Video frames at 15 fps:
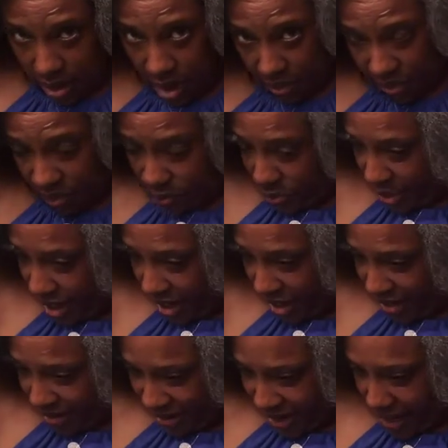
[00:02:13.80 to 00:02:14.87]
I'm spraying
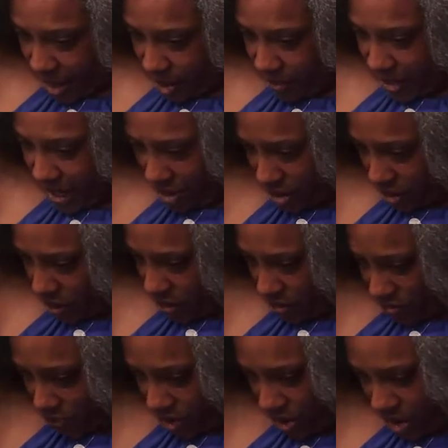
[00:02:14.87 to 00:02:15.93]
the scalp. I don't
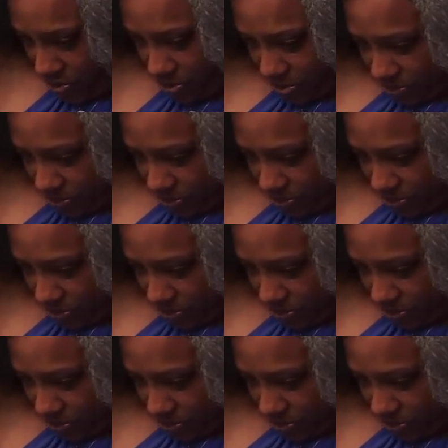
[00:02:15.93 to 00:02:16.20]
really